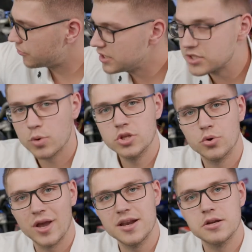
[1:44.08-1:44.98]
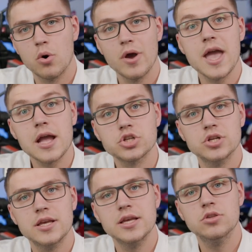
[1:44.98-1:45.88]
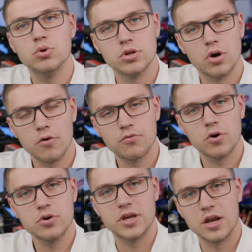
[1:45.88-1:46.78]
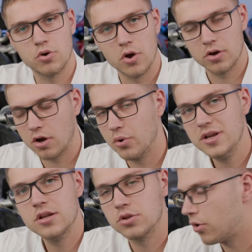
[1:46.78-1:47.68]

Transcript: with this one you can go actually into the off-road, you can go in the